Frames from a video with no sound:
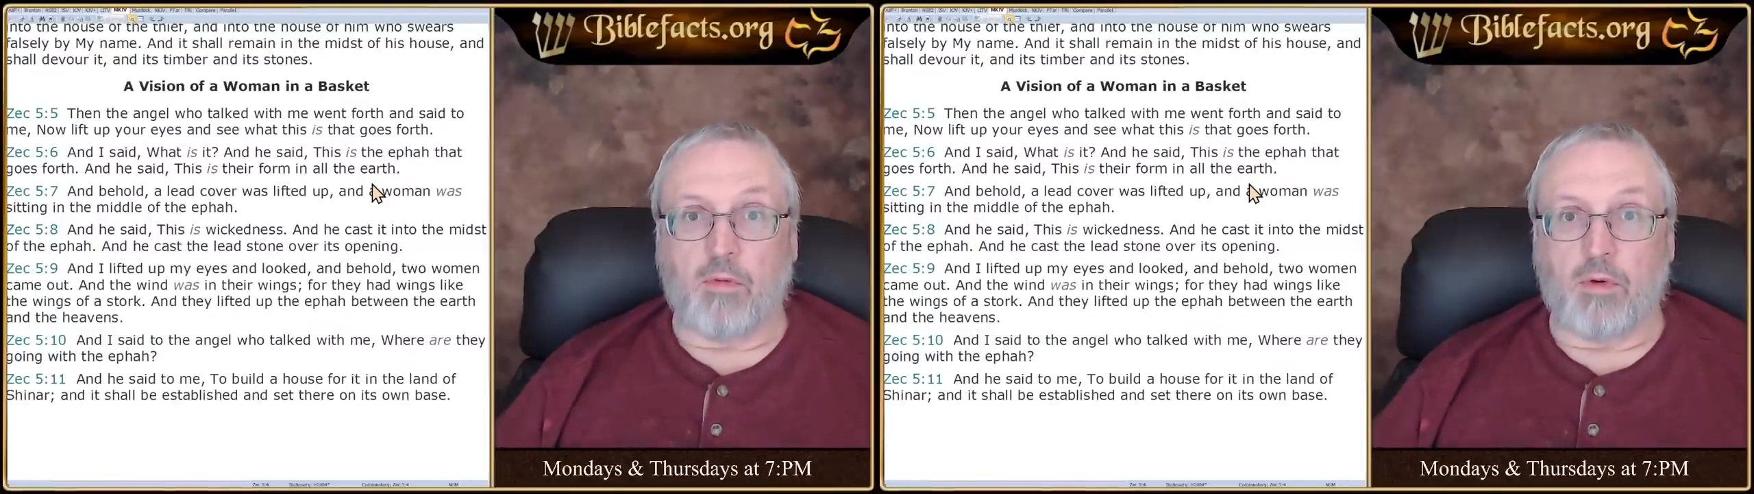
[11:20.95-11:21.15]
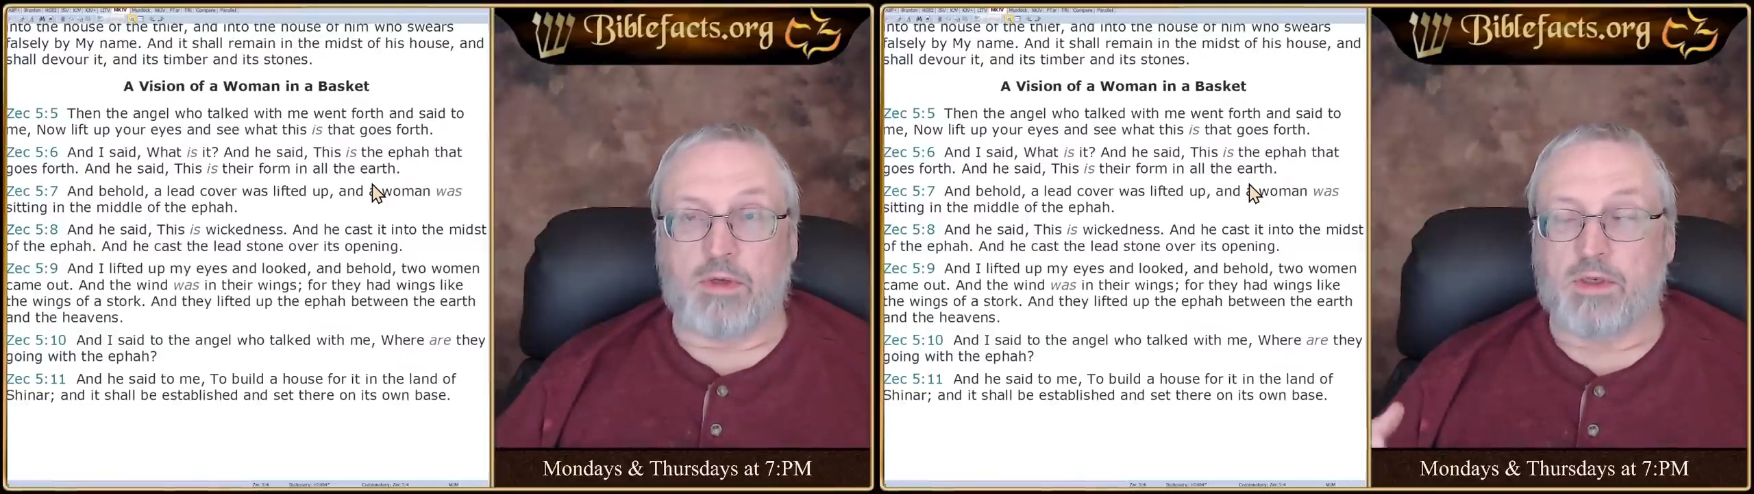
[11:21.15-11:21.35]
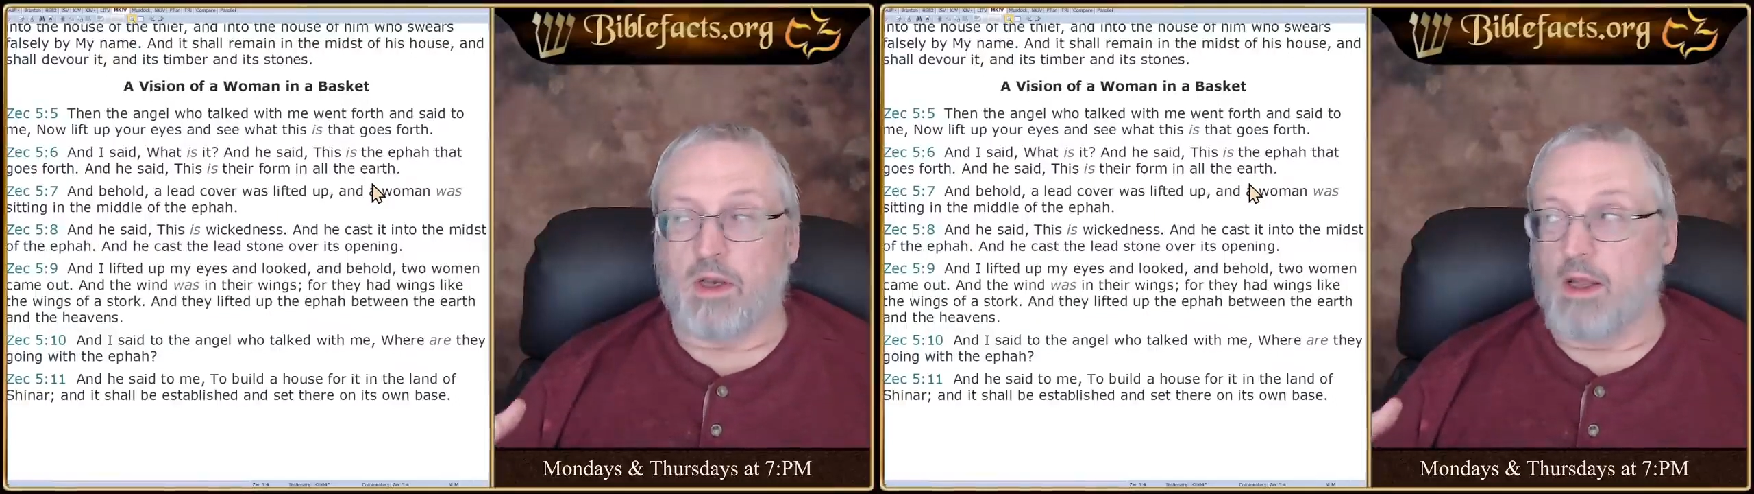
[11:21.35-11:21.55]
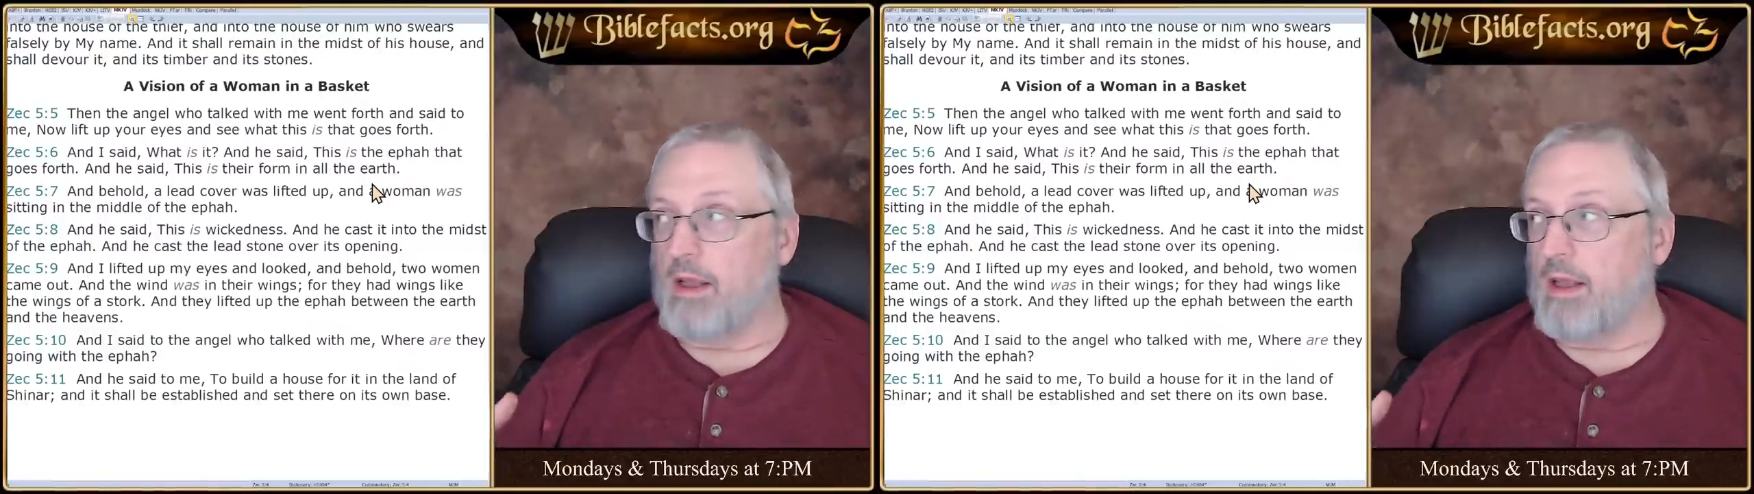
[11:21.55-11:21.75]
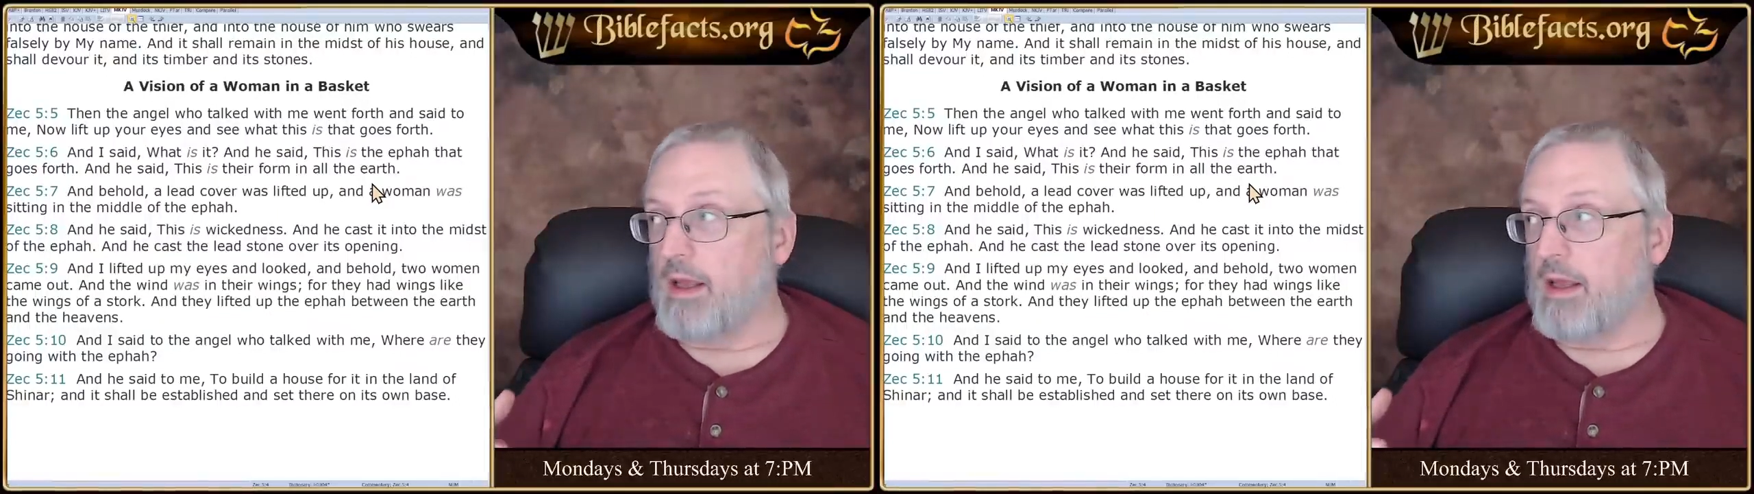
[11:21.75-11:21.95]
force
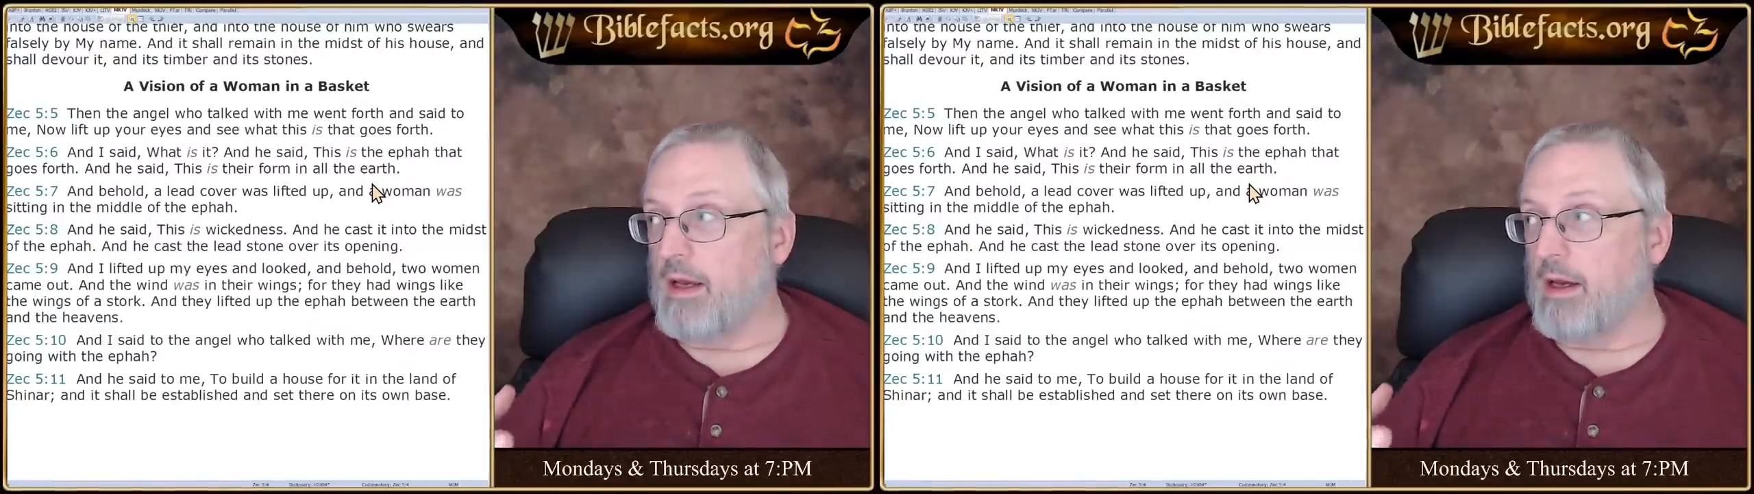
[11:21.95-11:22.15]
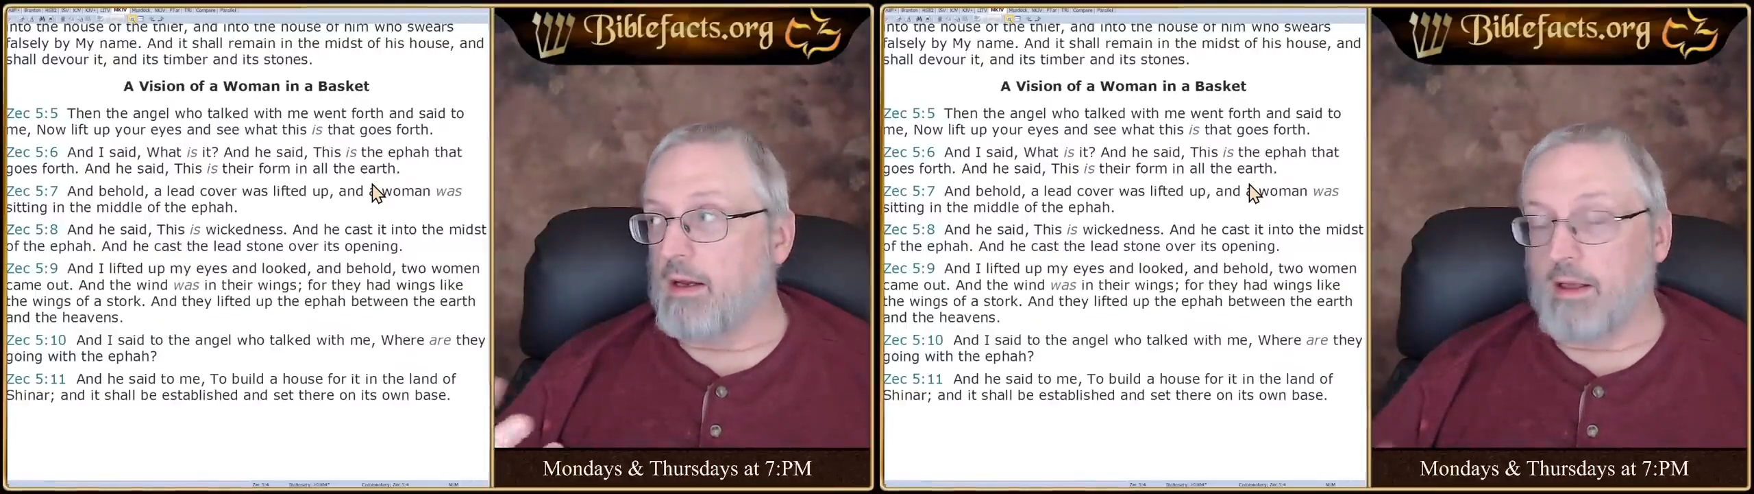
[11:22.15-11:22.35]
like the